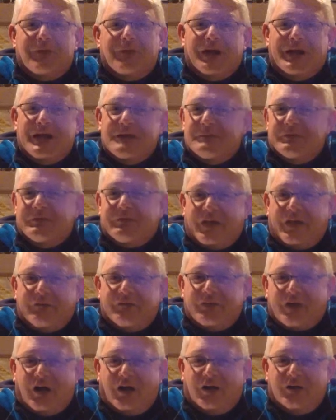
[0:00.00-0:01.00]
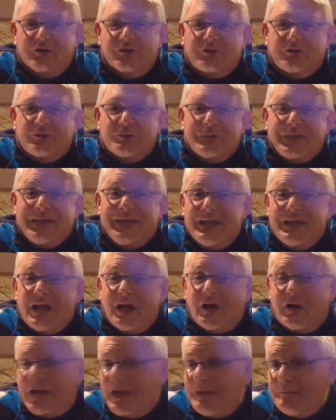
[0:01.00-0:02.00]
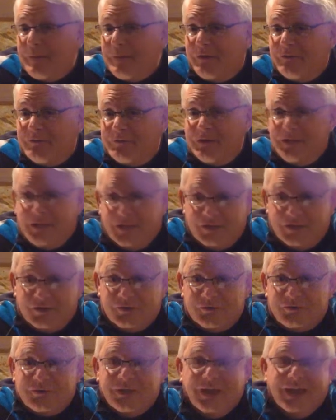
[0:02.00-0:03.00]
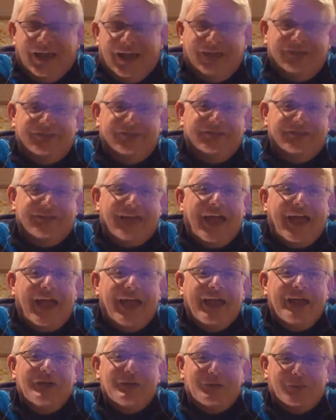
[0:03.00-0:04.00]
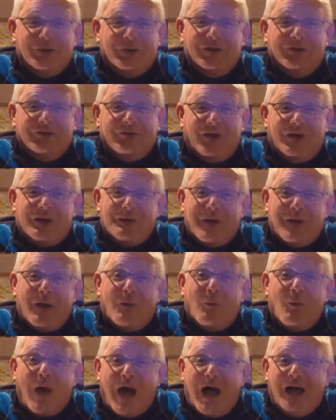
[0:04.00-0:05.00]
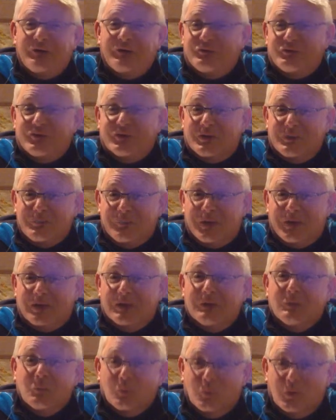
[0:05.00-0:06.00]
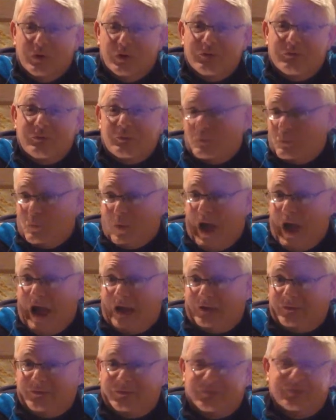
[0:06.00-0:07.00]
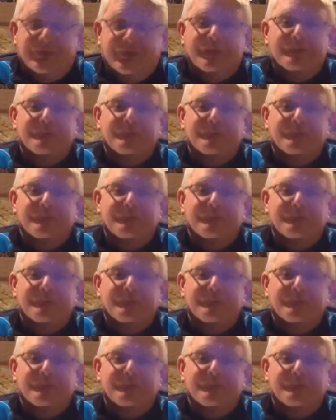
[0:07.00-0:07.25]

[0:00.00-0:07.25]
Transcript: My name is David Collins from ERA Beverly Hills, and today we're going to talk about why Sugarmill Woods rocks.